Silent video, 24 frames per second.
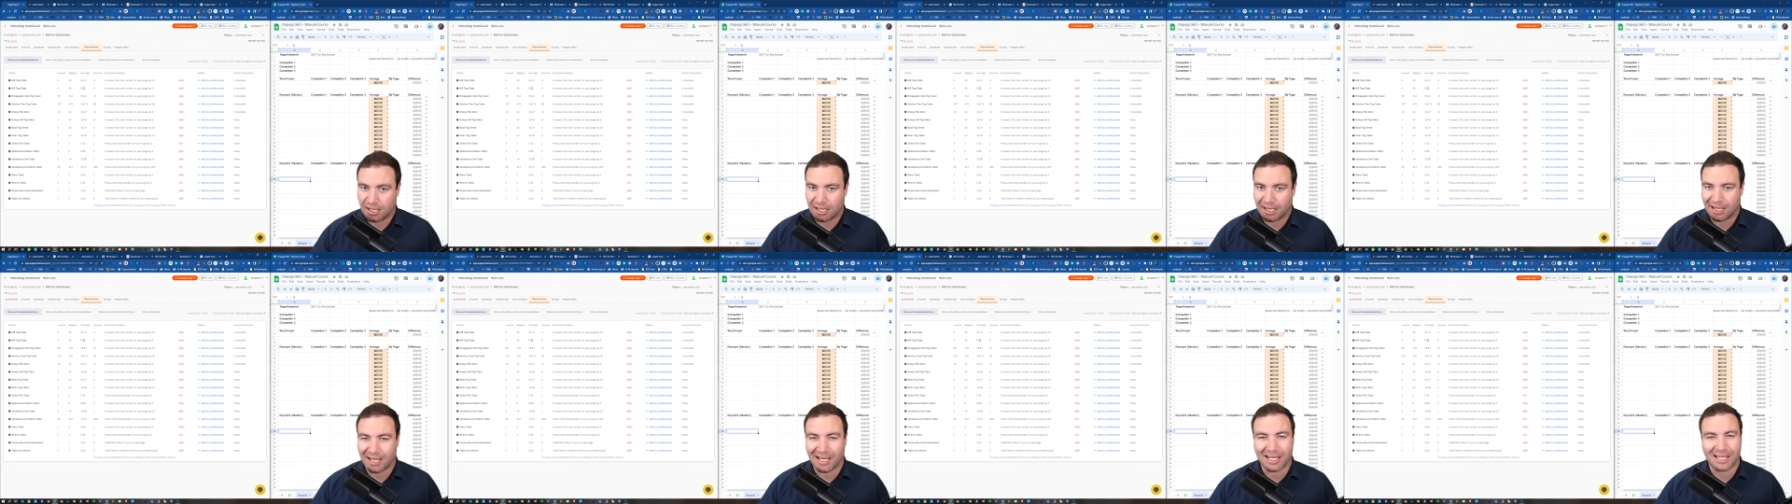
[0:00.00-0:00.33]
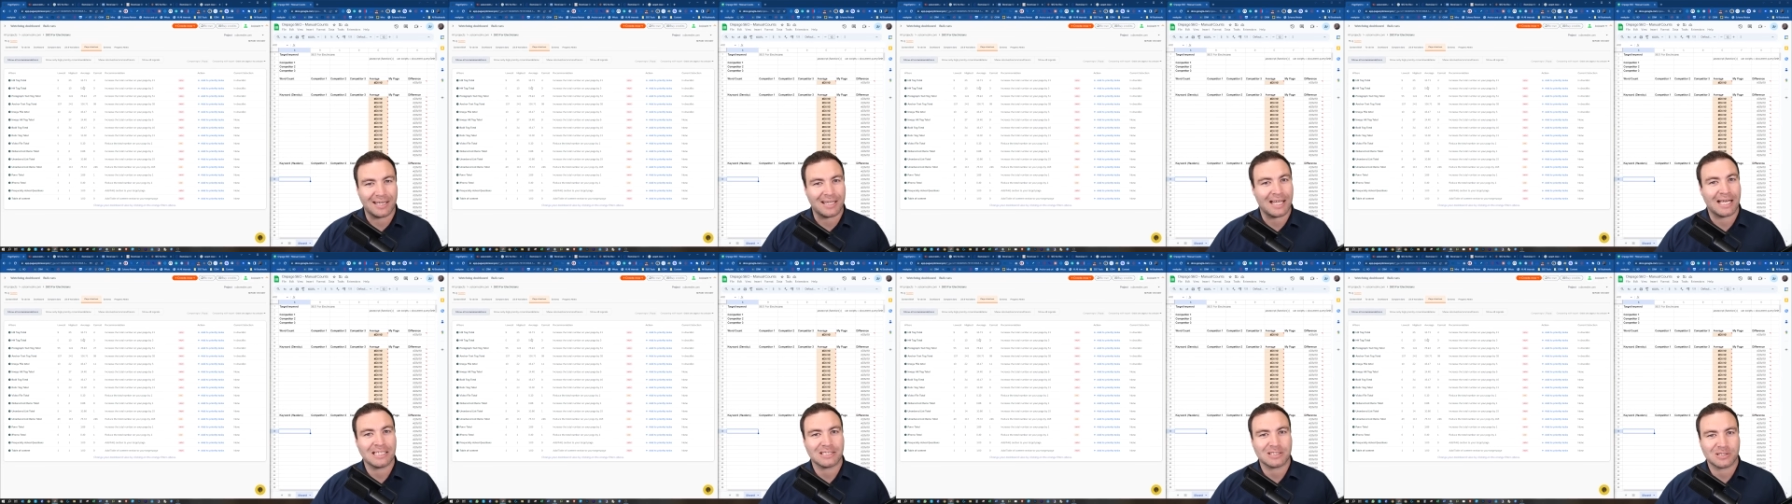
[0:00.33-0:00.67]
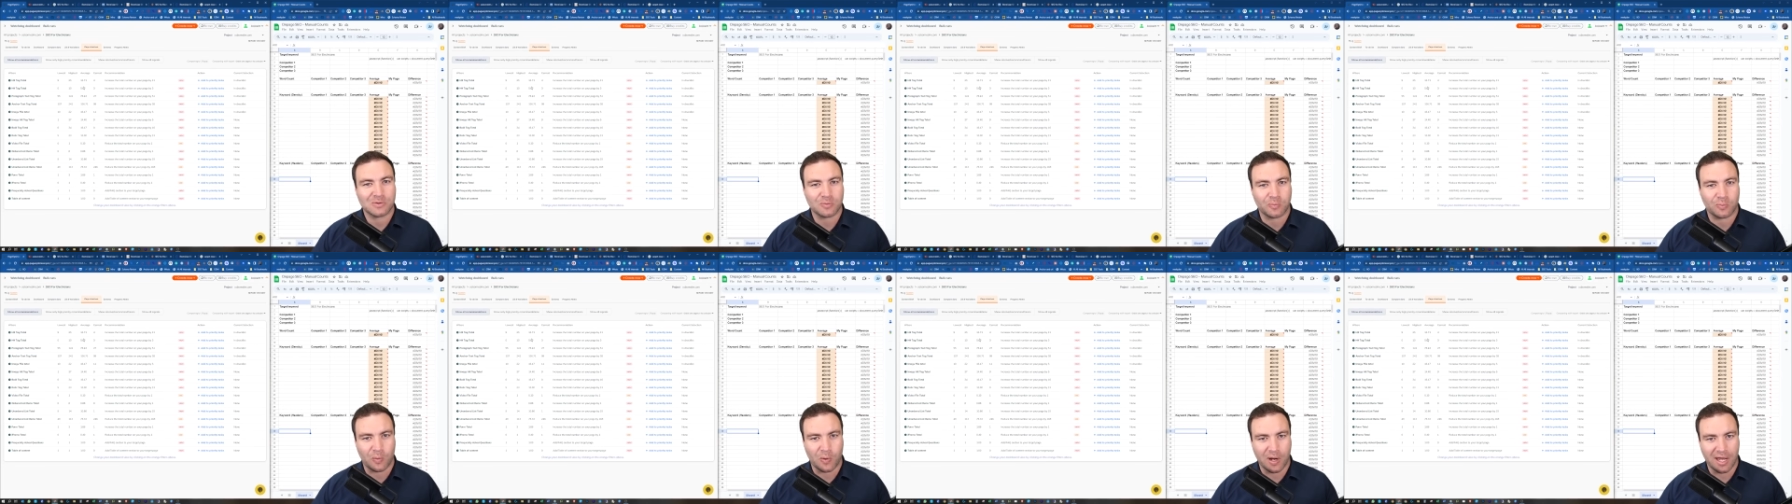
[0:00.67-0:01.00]
And that's
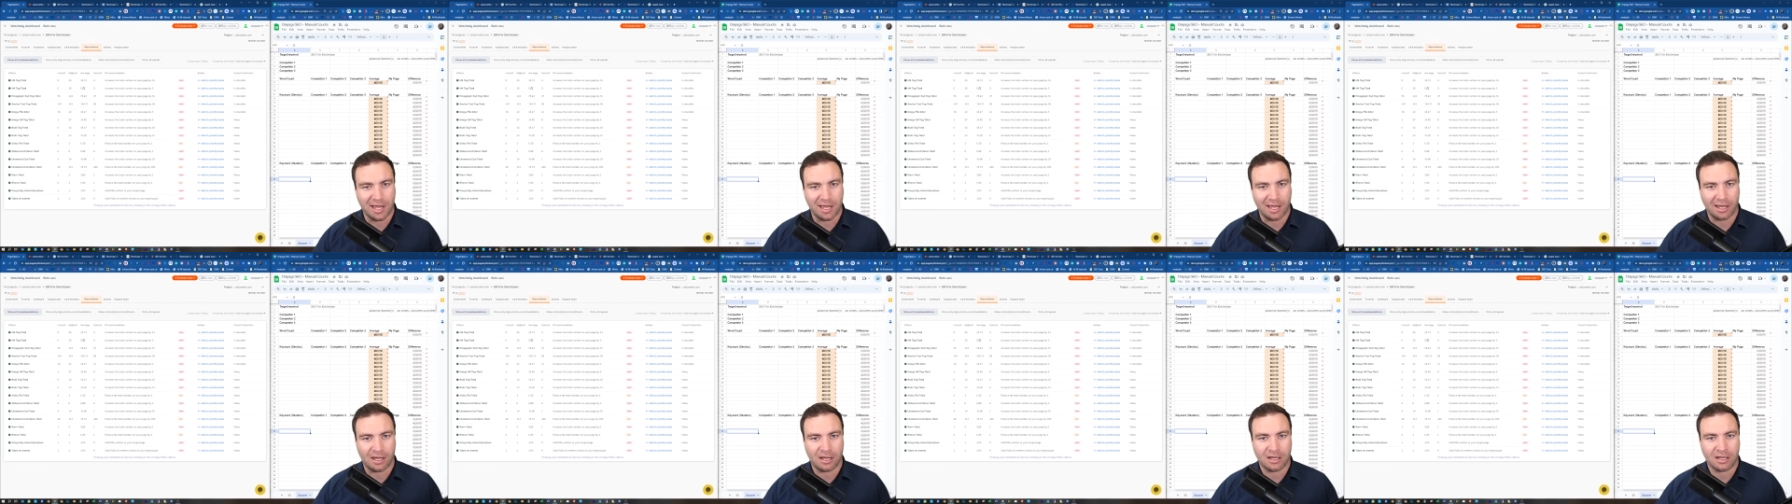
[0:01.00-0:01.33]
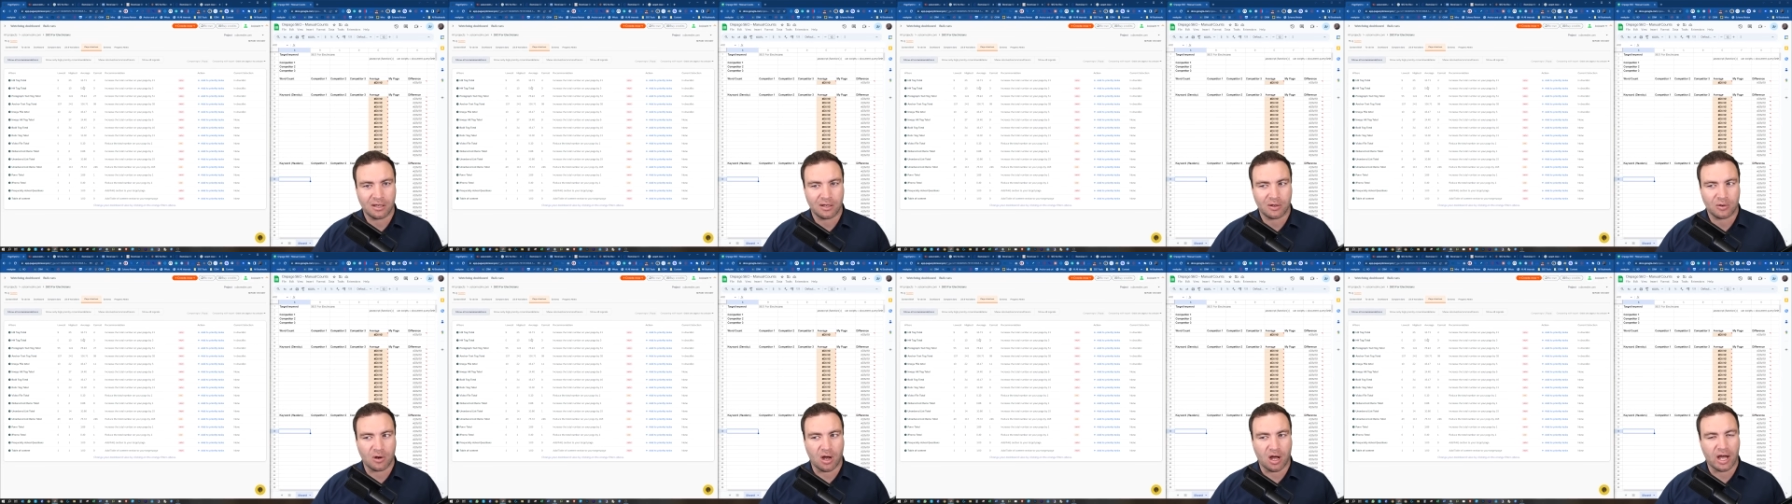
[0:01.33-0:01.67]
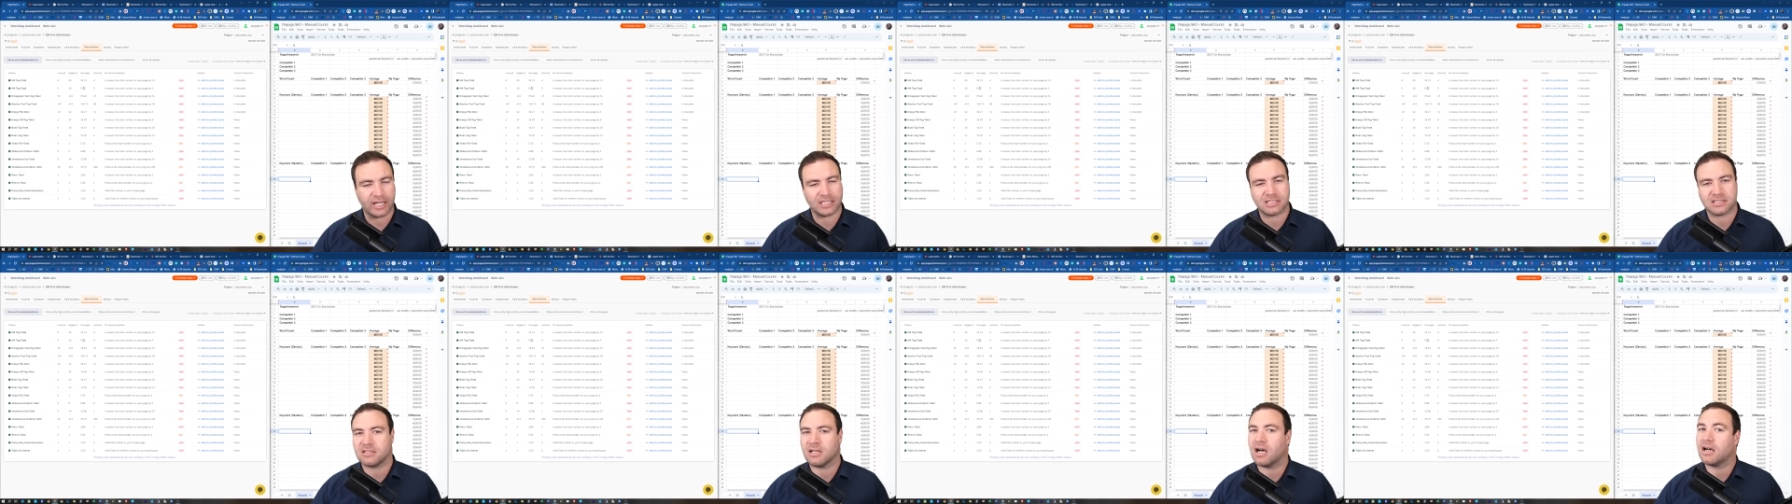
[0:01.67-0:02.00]
where I
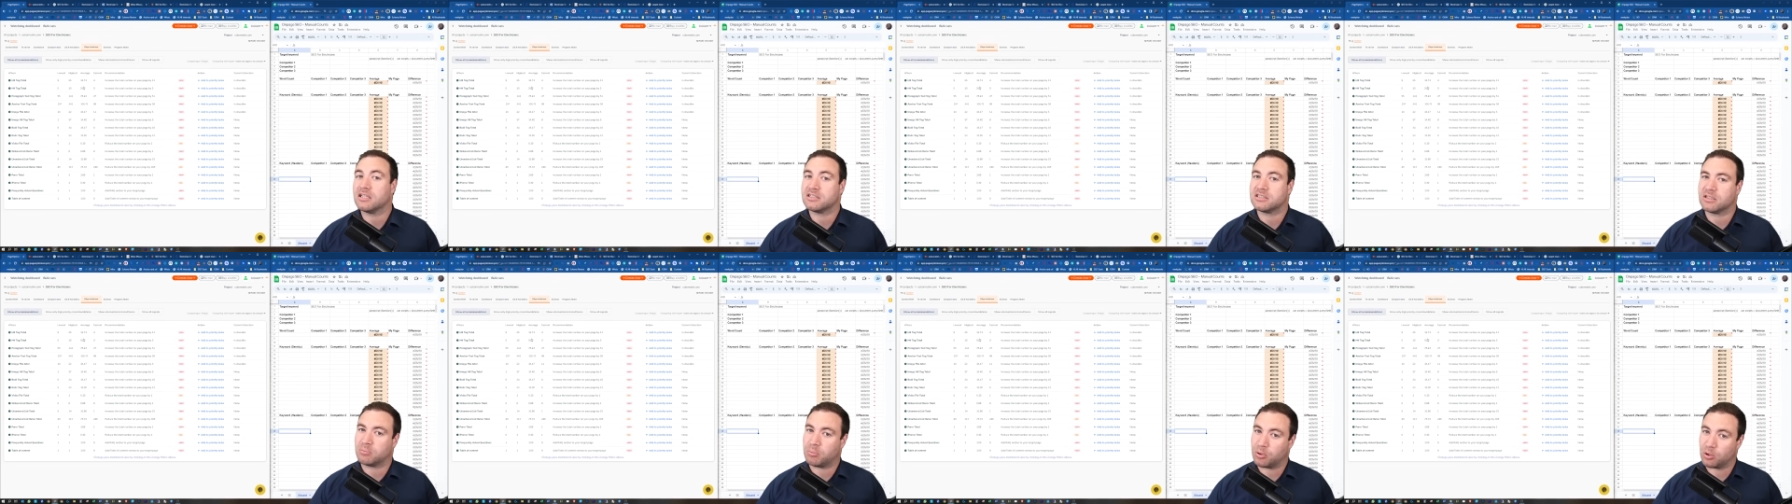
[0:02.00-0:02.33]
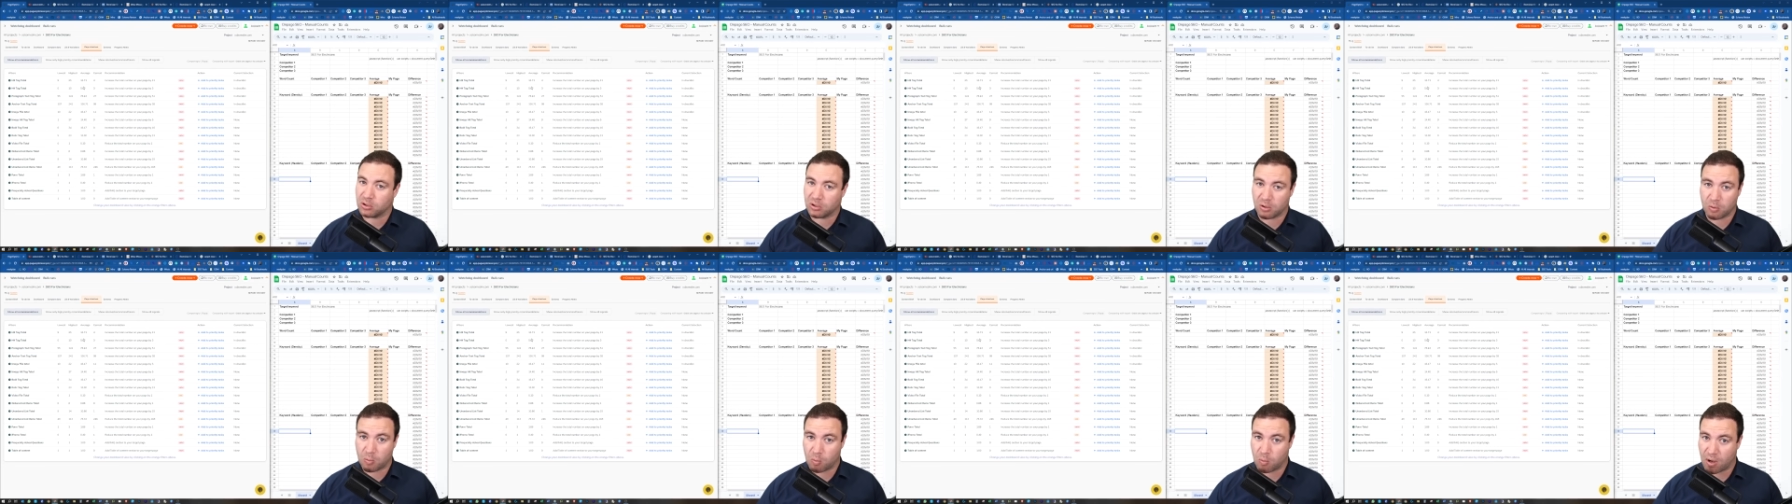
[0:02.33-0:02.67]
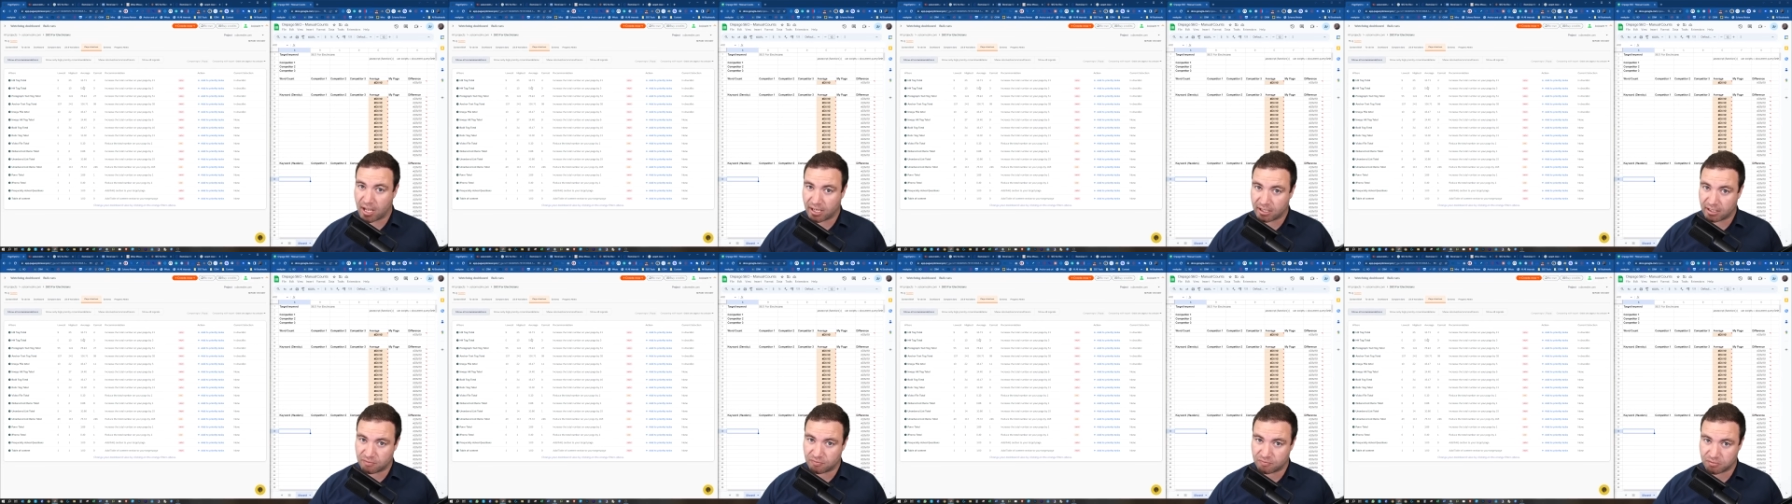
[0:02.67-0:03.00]
start to pull
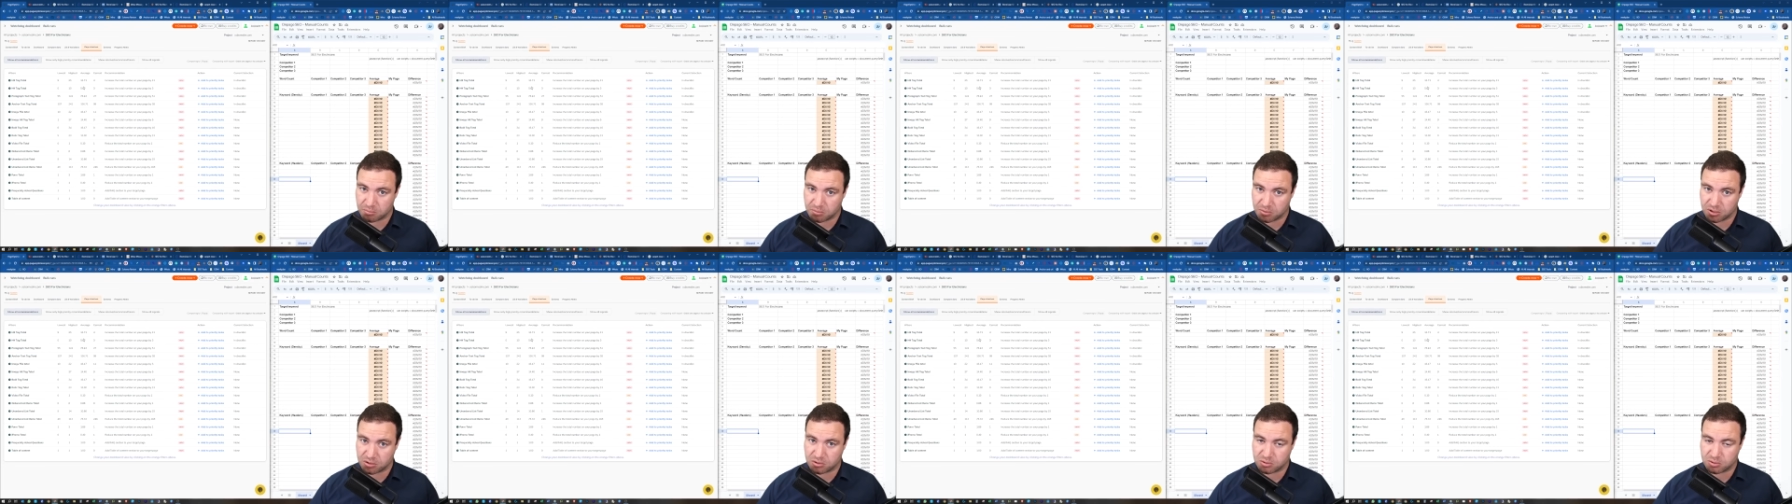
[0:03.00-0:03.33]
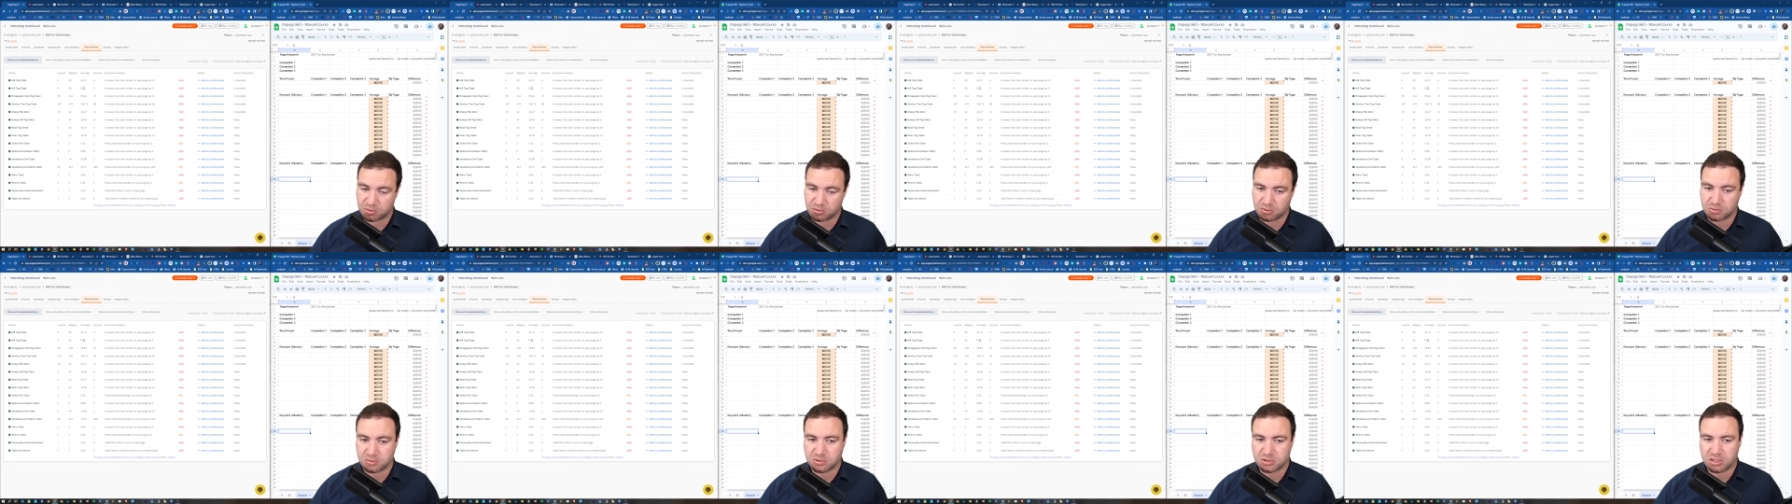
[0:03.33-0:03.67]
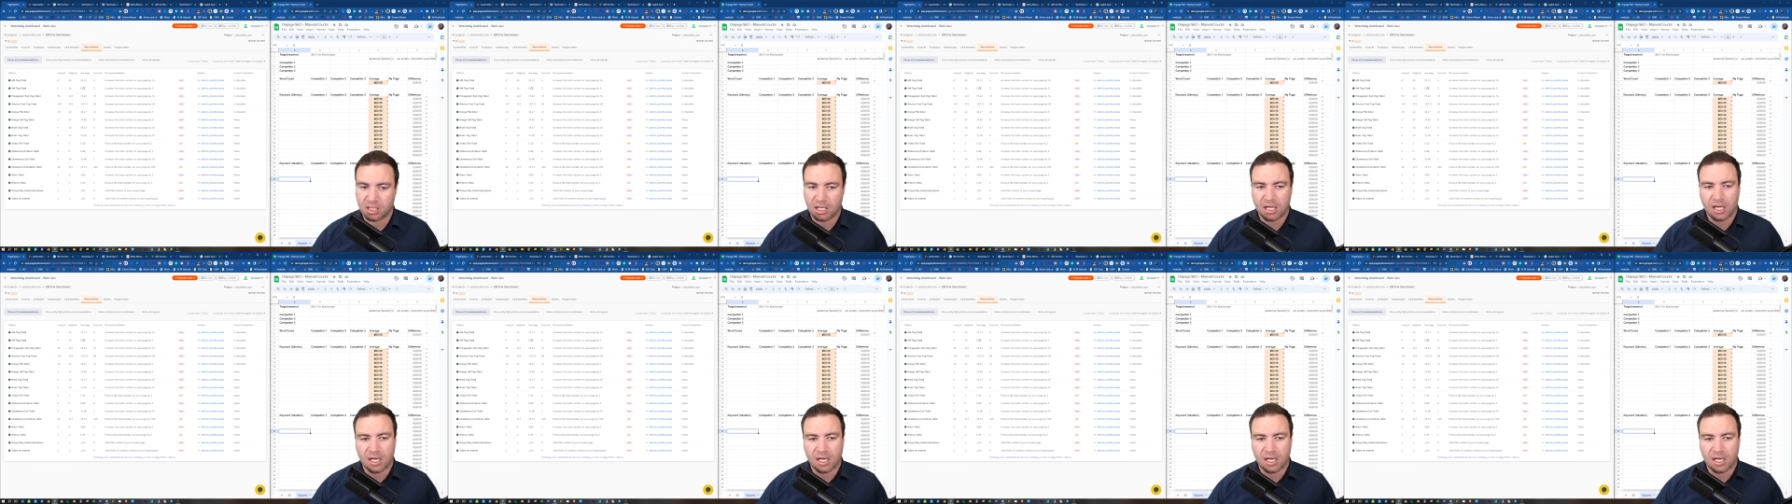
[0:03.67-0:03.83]
away from the tools.